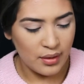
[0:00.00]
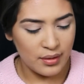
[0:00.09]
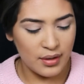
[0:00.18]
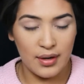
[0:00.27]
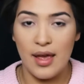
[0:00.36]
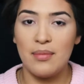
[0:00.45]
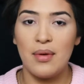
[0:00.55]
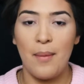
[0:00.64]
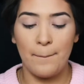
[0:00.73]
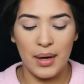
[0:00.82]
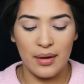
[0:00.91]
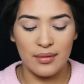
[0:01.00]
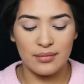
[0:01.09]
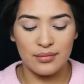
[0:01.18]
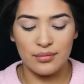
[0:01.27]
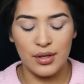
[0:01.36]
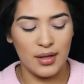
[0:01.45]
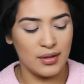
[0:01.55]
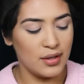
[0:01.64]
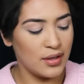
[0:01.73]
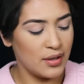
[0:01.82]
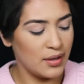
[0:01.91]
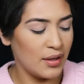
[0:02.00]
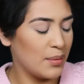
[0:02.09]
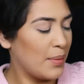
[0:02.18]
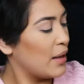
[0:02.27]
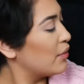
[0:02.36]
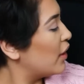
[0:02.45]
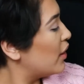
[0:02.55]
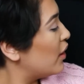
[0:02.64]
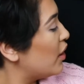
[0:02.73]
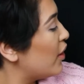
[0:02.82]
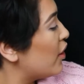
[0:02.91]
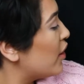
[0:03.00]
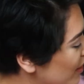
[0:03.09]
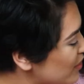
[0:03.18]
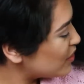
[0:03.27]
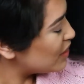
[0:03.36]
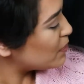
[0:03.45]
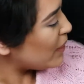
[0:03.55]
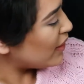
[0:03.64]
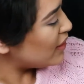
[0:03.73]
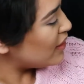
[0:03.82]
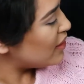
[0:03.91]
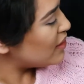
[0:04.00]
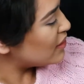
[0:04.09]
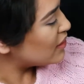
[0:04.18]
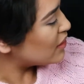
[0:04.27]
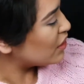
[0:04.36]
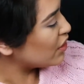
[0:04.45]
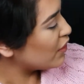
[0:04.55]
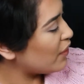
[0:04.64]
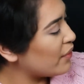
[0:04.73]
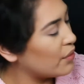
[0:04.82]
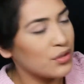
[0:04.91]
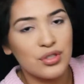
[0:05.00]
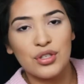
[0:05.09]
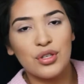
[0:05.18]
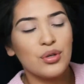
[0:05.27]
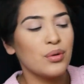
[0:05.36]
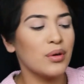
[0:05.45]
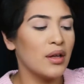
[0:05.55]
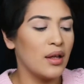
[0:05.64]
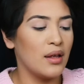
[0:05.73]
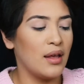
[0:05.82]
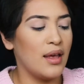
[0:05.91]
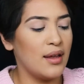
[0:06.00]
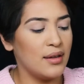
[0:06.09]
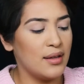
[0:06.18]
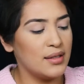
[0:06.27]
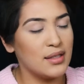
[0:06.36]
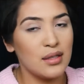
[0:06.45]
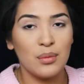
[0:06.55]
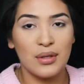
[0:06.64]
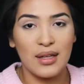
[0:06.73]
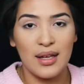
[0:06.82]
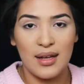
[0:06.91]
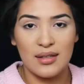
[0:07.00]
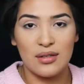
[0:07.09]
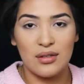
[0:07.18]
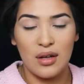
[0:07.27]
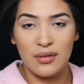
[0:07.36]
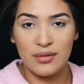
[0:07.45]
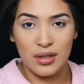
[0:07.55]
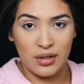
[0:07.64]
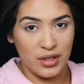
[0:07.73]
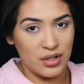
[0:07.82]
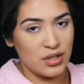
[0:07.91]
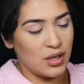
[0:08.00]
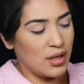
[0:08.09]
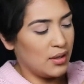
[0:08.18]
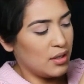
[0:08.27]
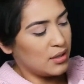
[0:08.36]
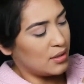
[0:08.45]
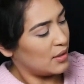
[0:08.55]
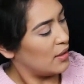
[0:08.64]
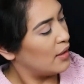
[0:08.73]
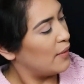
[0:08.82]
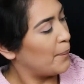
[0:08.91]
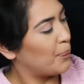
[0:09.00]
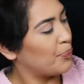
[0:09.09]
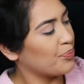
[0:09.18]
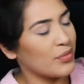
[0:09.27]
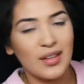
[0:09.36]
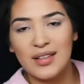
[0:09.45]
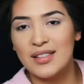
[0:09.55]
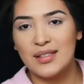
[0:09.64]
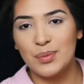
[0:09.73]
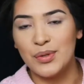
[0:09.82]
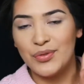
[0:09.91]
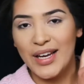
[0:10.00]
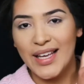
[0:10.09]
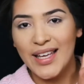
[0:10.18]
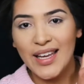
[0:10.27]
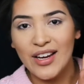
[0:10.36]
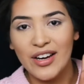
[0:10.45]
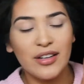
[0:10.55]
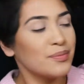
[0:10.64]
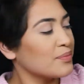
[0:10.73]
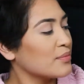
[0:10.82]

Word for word: the name, but we can look in the back right here. So this palette is 3502 and it's the one that has a lot of the orange colors. This one right here.